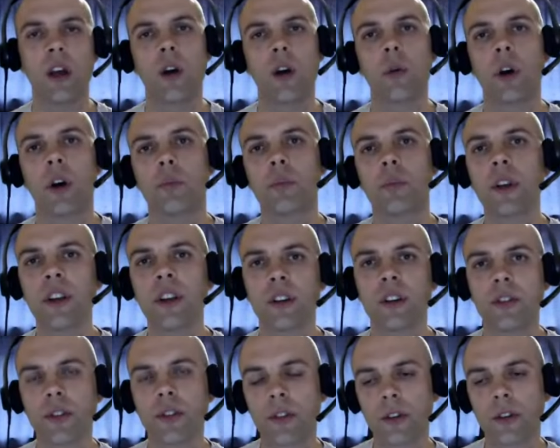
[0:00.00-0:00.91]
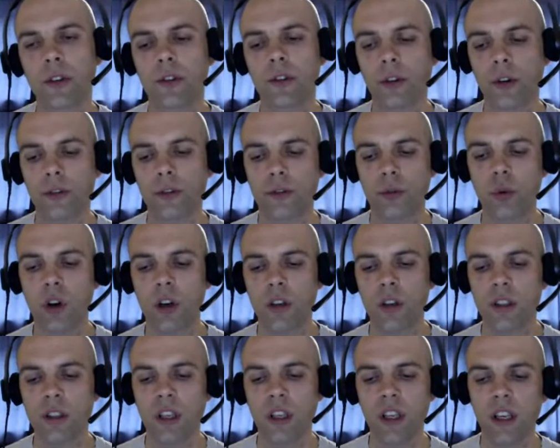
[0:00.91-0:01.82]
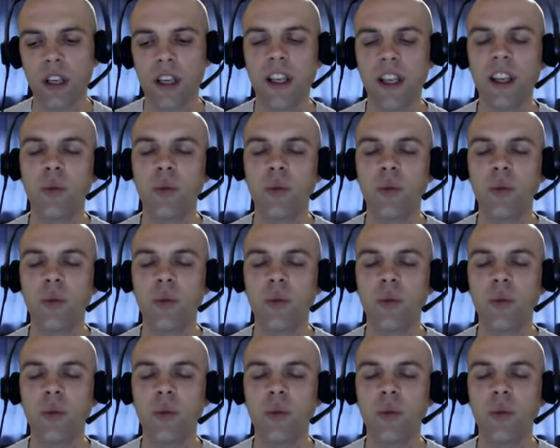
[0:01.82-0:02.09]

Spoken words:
opinions of what he